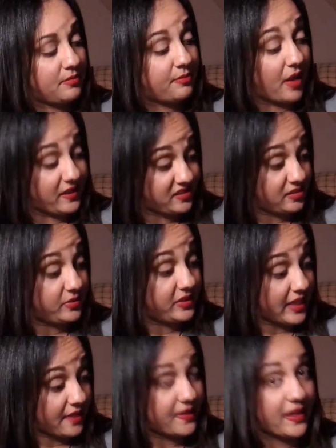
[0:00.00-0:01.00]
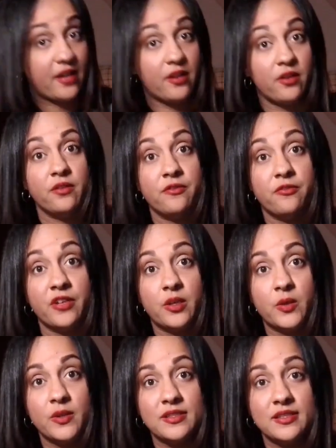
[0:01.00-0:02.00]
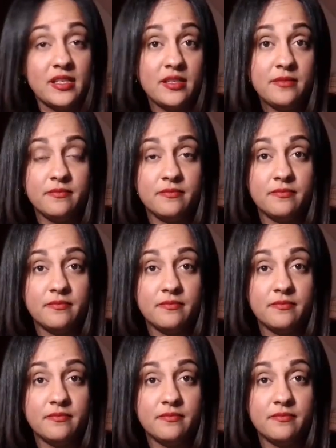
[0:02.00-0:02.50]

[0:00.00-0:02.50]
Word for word: Possibly at that hurt frequency?